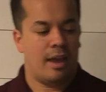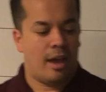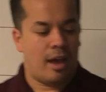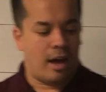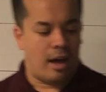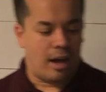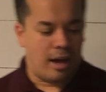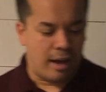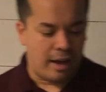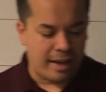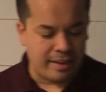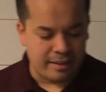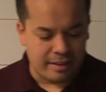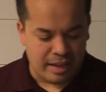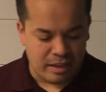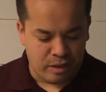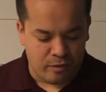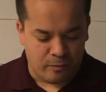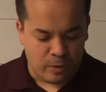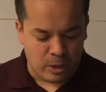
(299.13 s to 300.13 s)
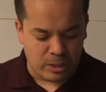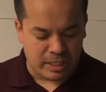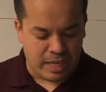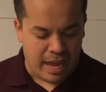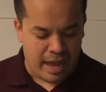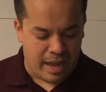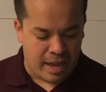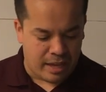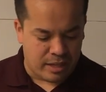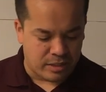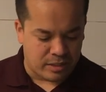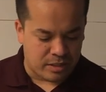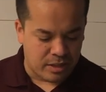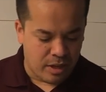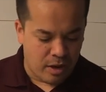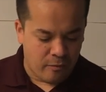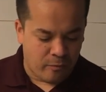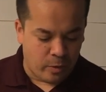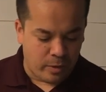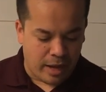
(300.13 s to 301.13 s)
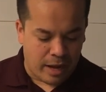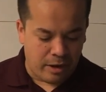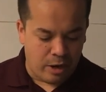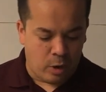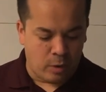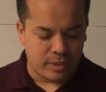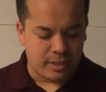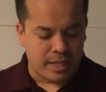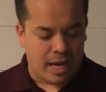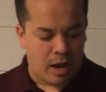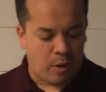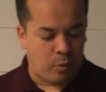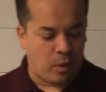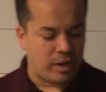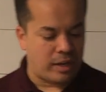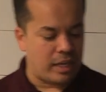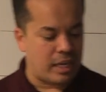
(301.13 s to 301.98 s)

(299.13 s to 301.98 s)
Uh, and, and the verse ends, for thou knowest not what